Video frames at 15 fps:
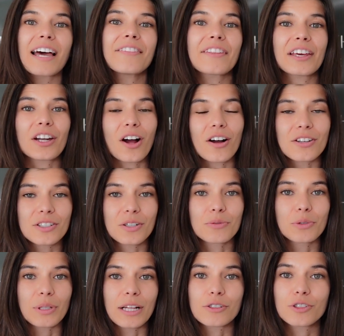and then also
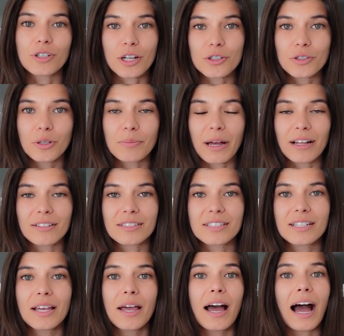rule out structural imbalance.
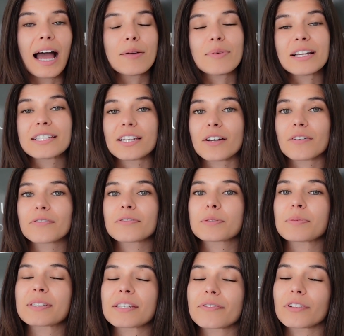I myself
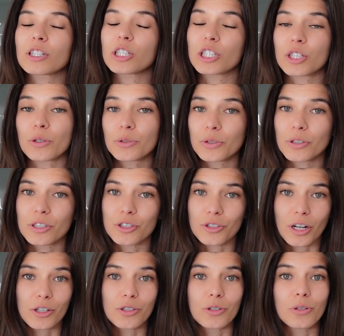specifically don't do the
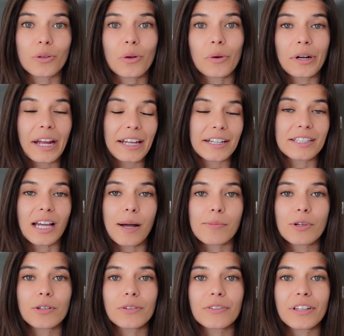structural or
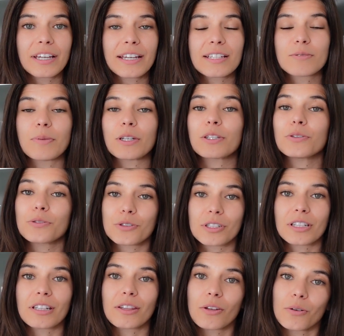anatomical things, but
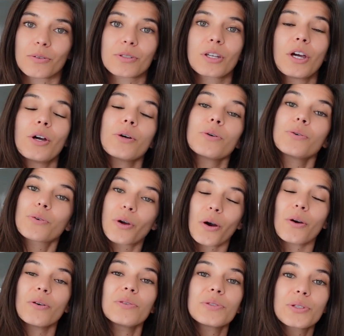usually those who
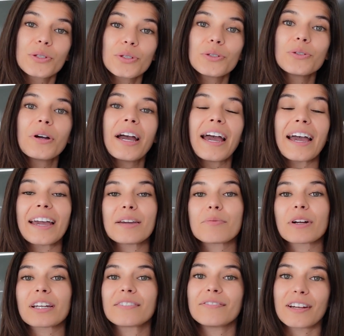go to a
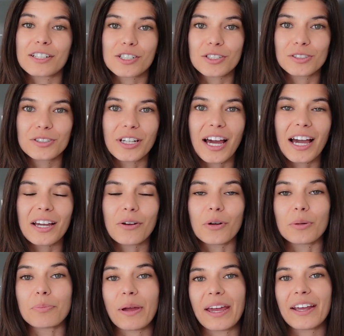more conventional doc
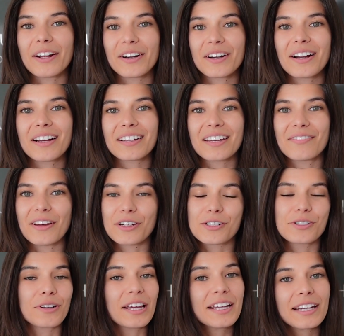or pair
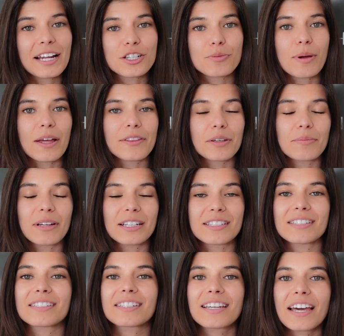conventional and naturopathic
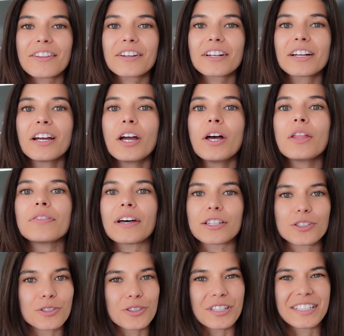medicine together,
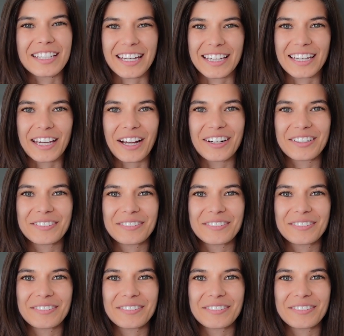that's usually taken care